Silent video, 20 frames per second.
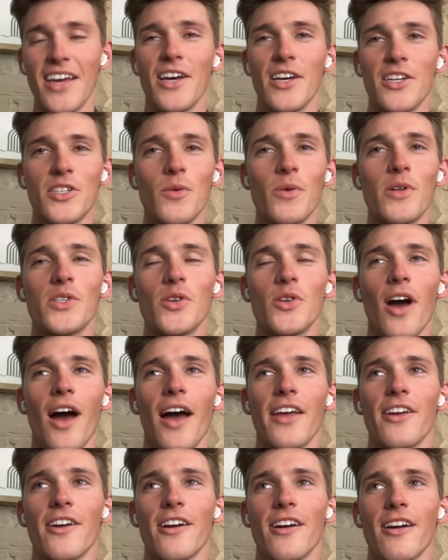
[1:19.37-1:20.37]
So once you
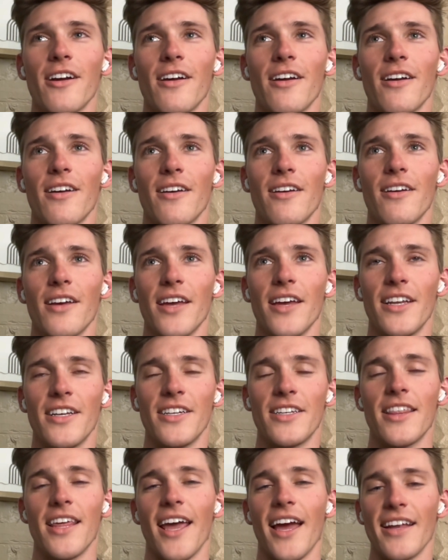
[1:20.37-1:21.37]
got
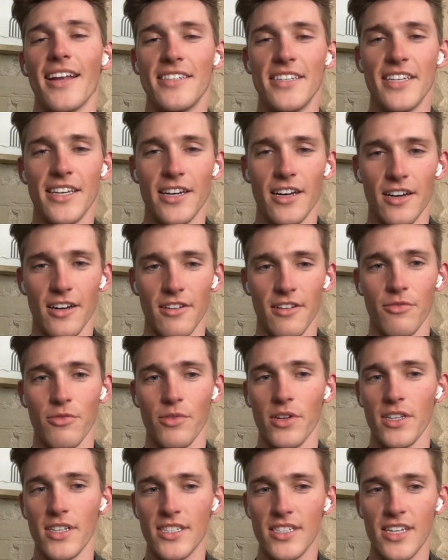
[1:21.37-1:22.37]
into the idea of
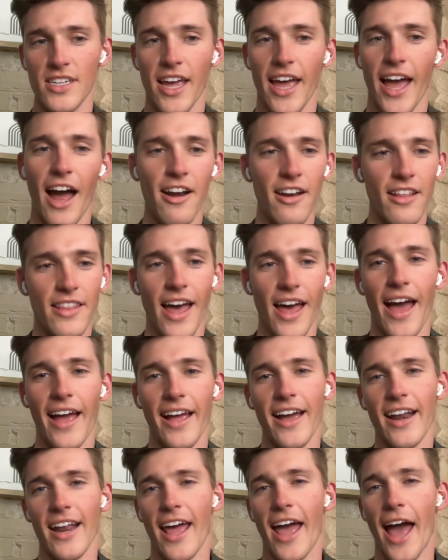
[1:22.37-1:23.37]
real estate, how did that
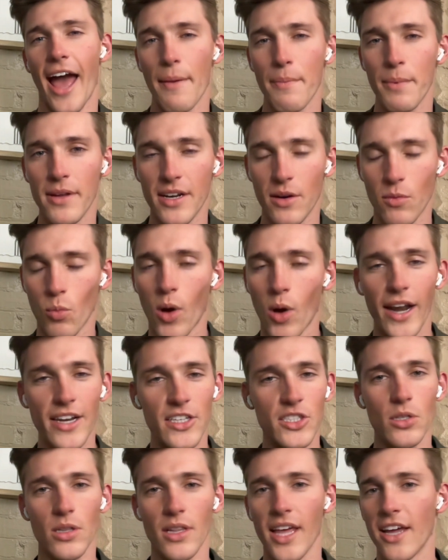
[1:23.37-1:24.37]
kind of happen, and why
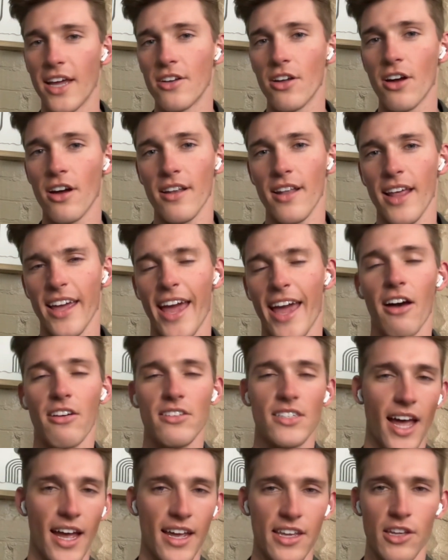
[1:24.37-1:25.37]
did you land on like
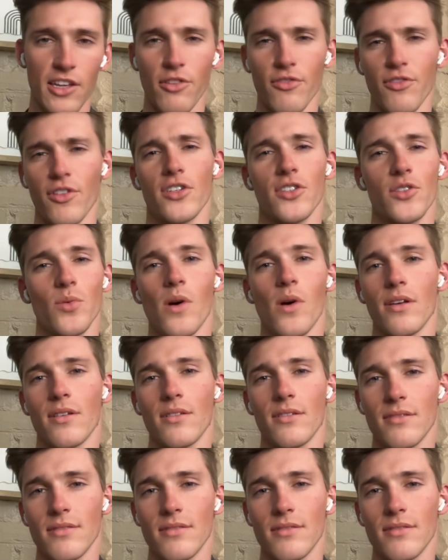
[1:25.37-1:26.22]
house hacking your first one?